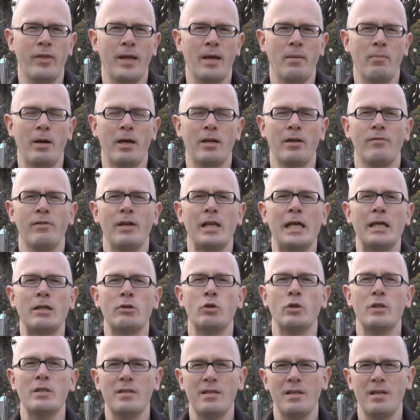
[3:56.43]
the amount of
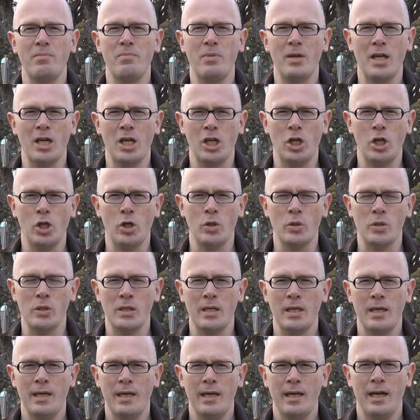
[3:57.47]
electricity being
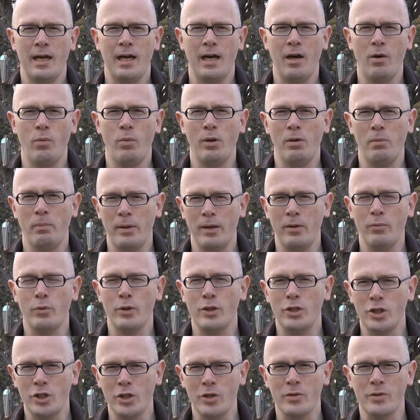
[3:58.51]
used uh, will be
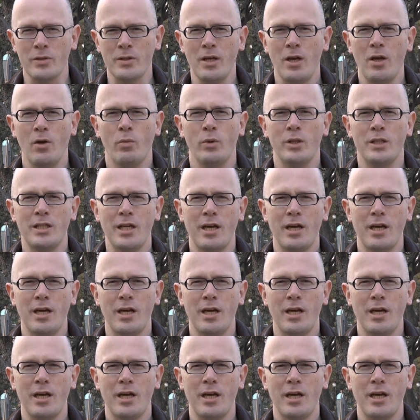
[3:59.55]
reduced. We